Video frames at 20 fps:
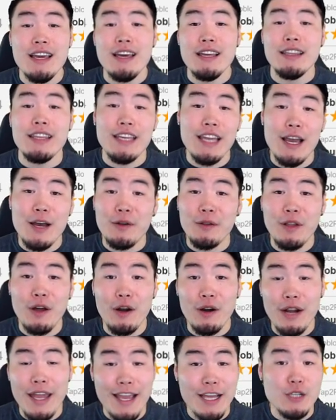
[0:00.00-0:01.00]
the
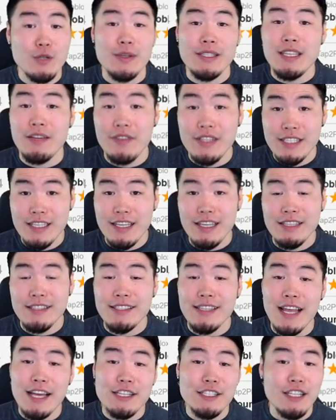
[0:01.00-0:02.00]
LR Android 17
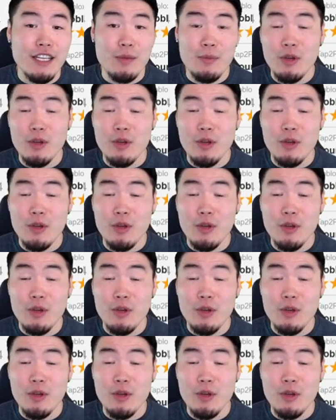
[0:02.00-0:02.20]
slash Team